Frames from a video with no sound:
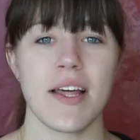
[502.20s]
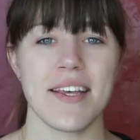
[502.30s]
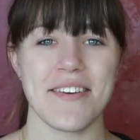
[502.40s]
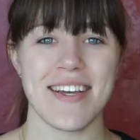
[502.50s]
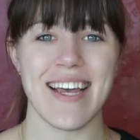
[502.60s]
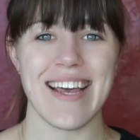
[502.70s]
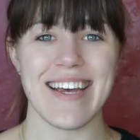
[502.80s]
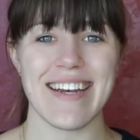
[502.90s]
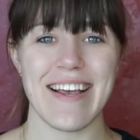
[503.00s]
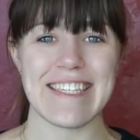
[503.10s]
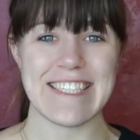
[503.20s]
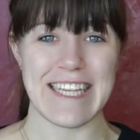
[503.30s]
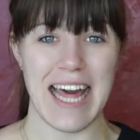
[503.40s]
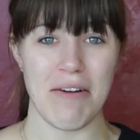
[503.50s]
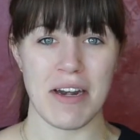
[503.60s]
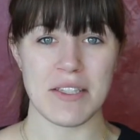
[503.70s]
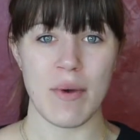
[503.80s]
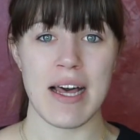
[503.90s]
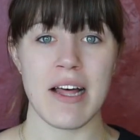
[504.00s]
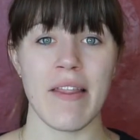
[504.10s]
that you can see that one as
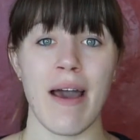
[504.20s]
well.